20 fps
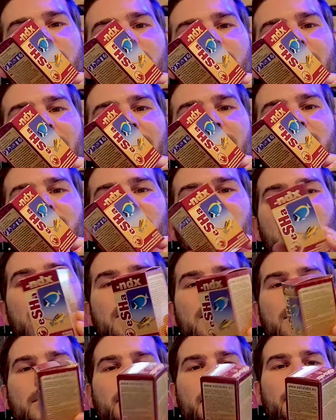
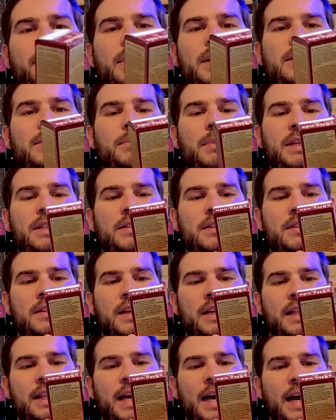parasites and bits and pieces
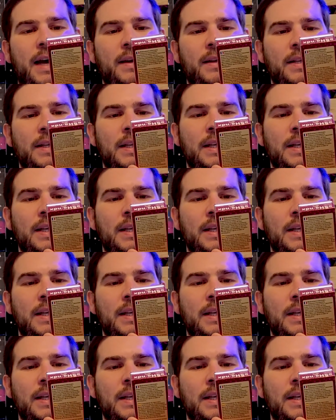like that.